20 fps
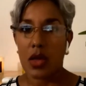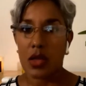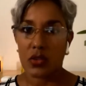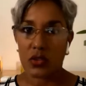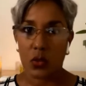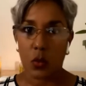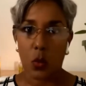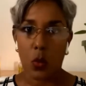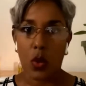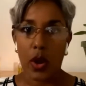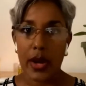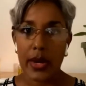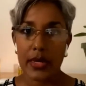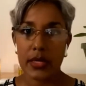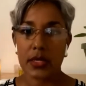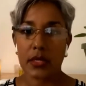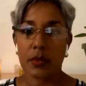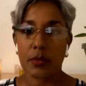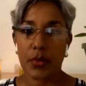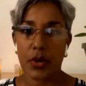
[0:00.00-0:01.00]
is a
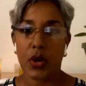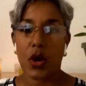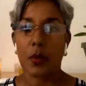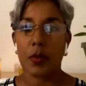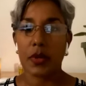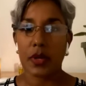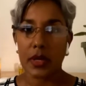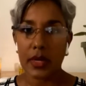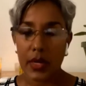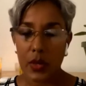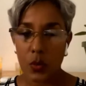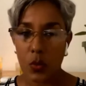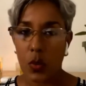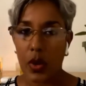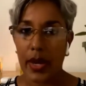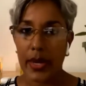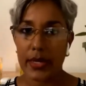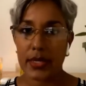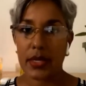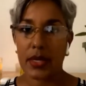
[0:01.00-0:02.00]
white, predominantly
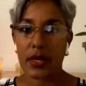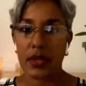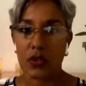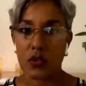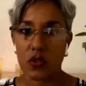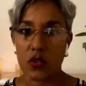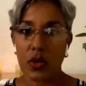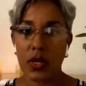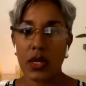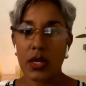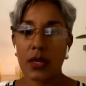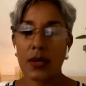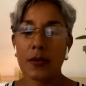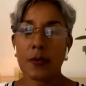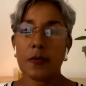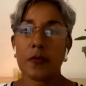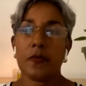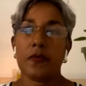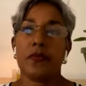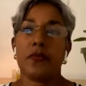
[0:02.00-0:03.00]
white country.